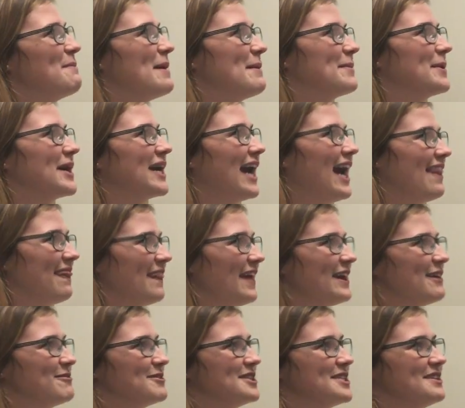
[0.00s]
Memory and
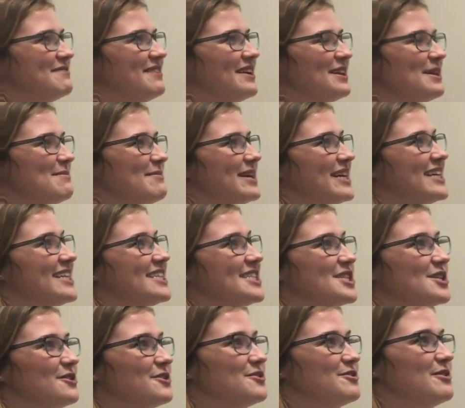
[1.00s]
Language Development in
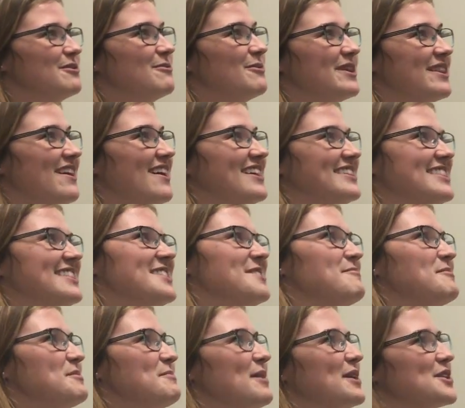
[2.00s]
Children with
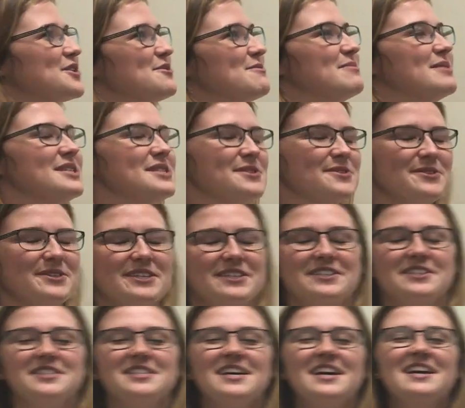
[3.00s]
Autism Spectrum
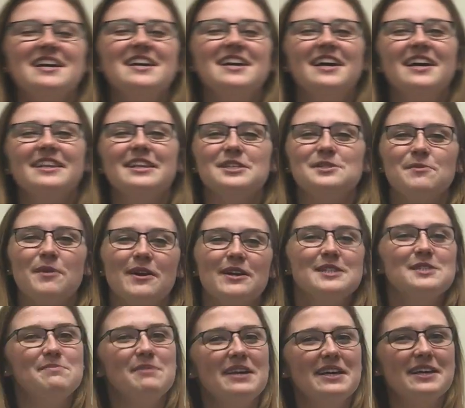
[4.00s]
Disorders. This work
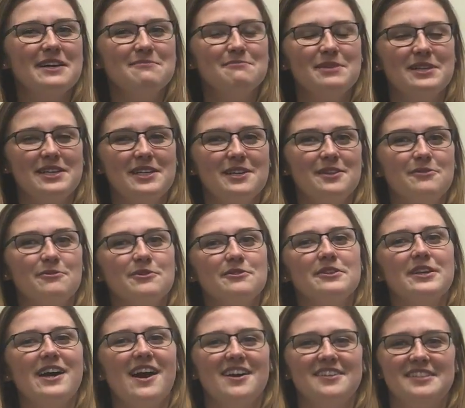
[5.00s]
is being completed through
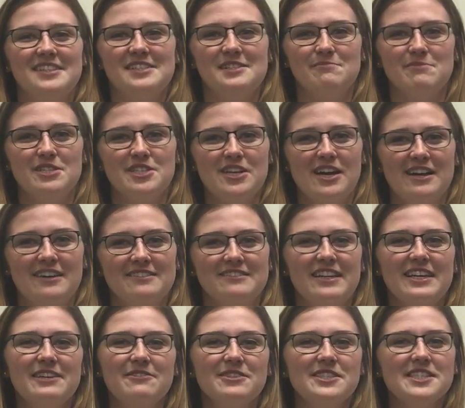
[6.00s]
the Autism and Child
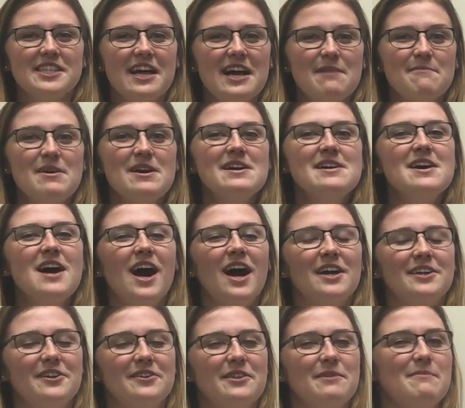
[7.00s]
Language Lab
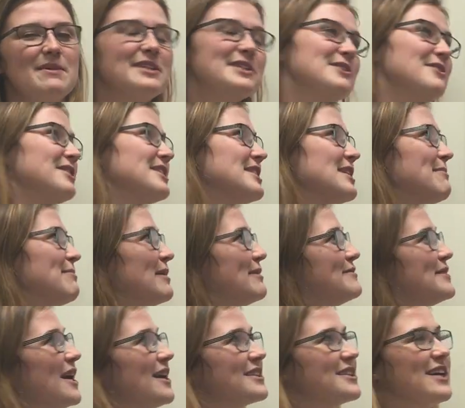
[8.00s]
under the mentorship of
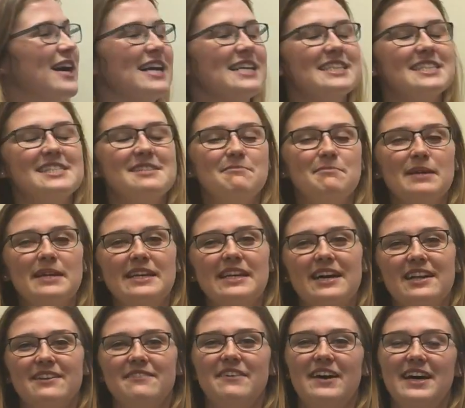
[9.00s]
Dr. Allison Bean
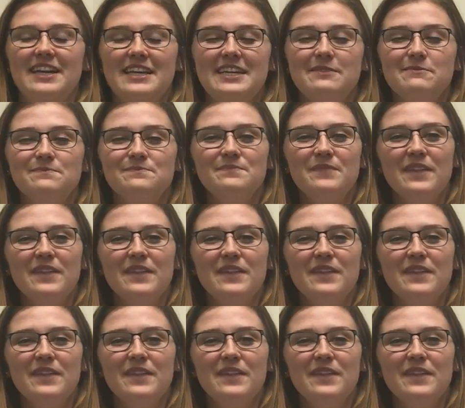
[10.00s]
Elevati.